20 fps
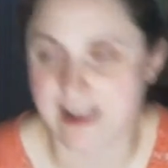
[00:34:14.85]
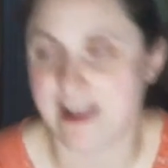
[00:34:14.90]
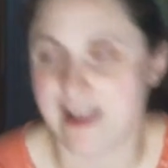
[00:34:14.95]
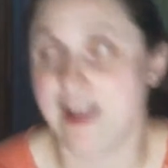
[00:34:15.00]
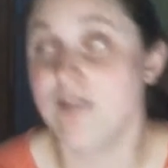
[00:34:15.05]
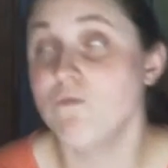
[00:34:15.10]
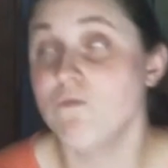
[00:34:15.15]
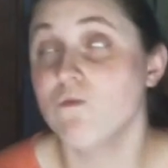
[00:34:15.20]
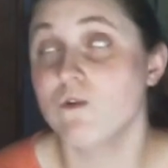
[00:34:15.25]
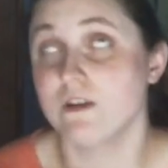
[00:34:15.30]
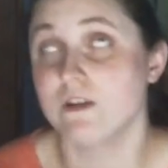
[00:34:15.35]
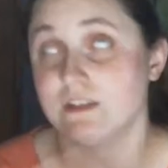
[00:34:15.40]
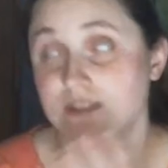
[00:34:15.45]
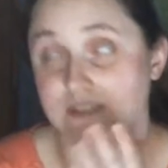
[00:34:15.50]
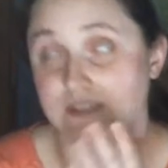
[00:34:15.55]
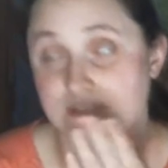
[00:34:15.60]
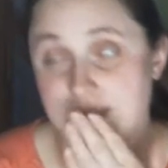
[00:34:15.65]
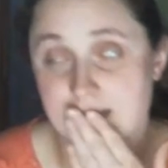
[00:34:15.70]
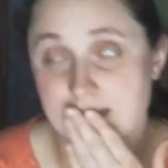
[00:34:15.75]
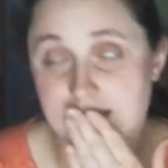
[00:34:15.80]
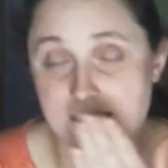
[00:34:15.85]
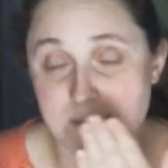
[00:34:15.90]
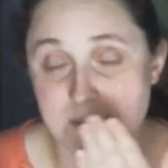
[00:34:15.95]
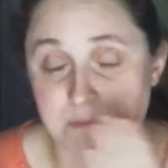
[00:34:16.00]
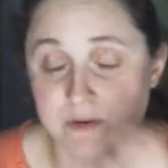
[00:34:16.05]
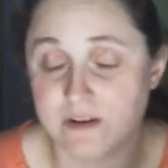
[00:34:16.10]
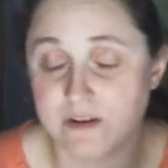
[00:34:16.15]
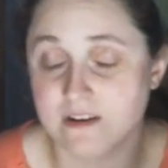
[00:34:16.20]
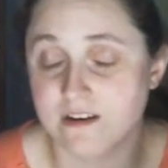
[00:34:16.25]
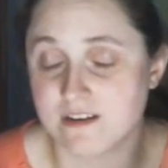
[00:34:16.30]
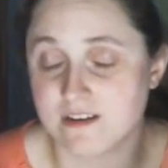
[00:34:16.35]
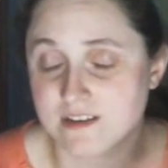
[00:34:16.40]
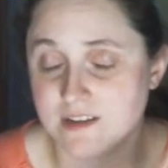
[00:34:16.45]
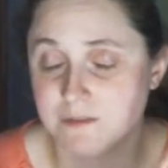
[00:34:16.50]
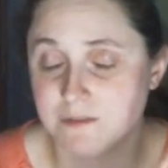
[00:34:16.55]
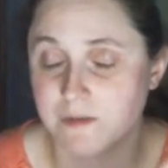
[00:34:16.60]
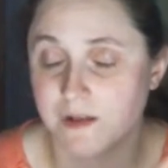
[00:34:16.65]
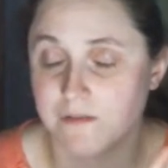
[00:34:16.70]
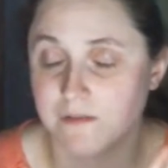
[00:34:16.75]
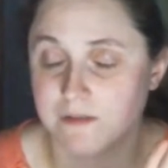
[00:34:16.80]
I put it on
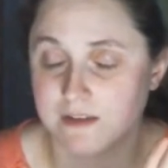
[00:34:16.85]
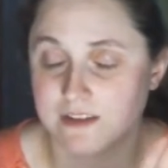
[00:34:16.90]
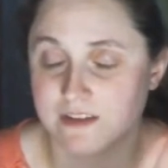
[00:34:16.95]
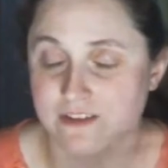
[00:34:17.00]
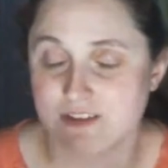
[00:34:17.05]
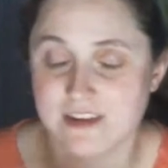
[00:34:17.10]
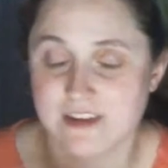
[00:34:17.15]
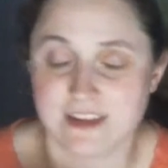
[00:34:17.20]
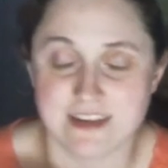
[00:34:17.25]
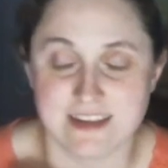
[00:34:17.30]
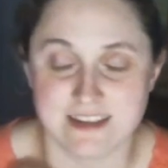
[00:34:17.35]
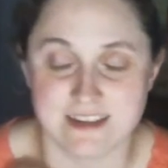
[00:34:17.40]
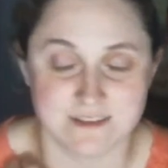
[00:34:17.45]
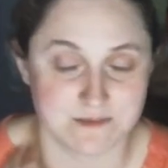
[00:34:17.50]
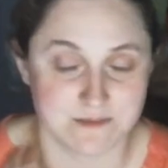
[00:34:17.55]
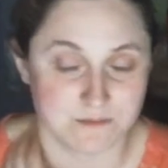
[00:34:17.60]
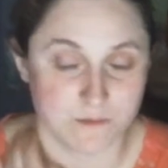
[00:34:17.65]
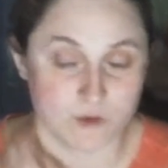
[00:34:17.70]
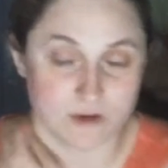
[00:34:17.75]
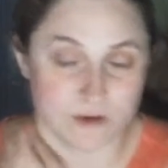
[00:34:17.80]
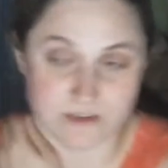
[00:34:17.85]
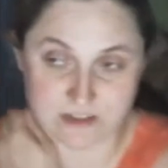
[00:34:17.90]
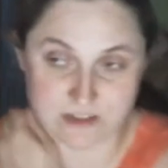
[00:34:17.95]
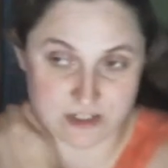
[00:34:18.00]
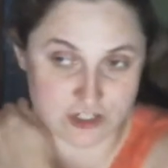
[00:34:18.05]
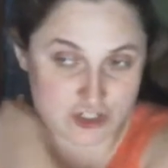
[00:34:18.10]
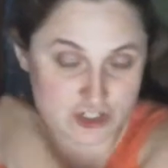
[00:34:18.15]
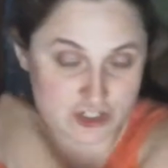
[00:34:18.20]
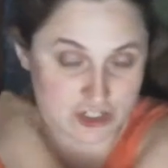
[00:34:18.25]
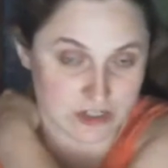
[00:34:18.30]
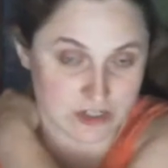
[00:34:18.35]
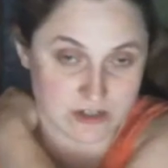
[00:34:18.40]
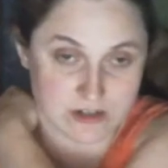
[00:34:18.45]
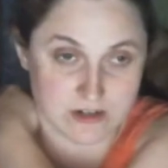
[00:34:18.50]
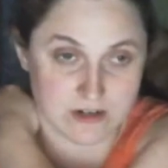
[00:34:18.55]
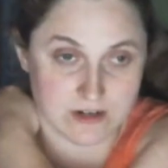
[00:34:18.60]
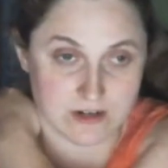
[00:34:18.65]
TeePublic. You can get it as more than a shirt.